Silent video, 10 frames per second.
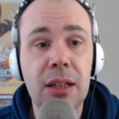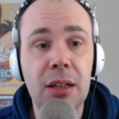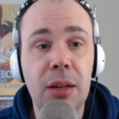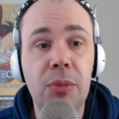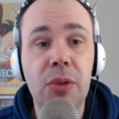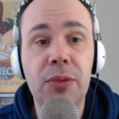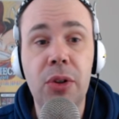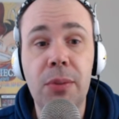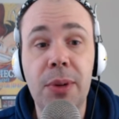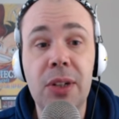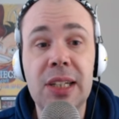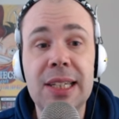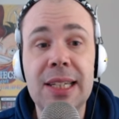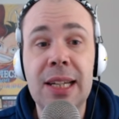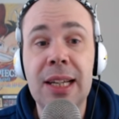number of your
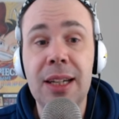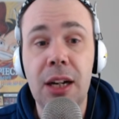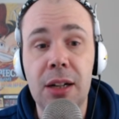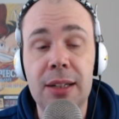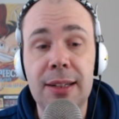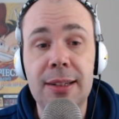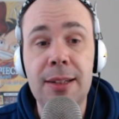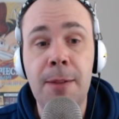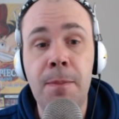opponent's characters,